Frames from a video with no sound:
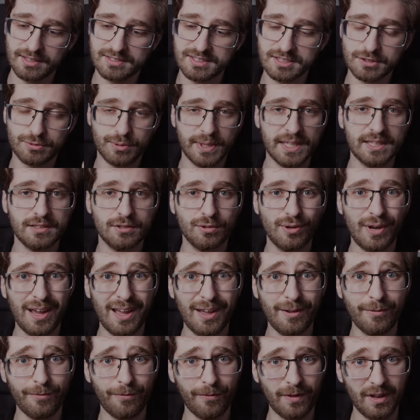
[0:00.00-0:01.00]
it's great to
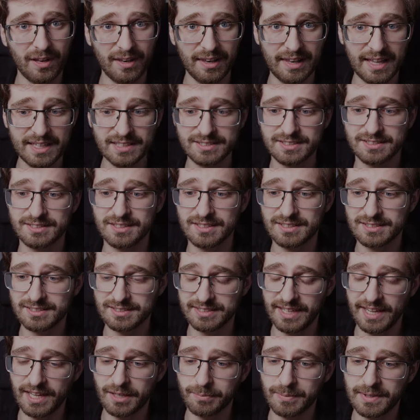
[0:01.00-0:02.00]
have less
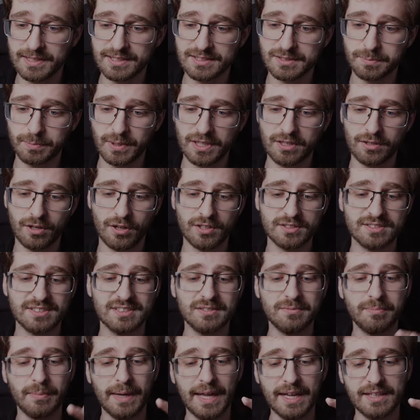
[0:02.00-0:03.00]
segments because
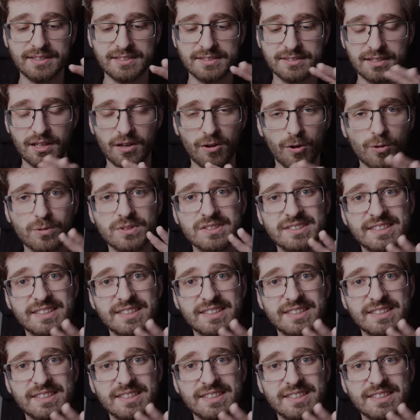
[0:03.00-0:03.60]
it makes the whole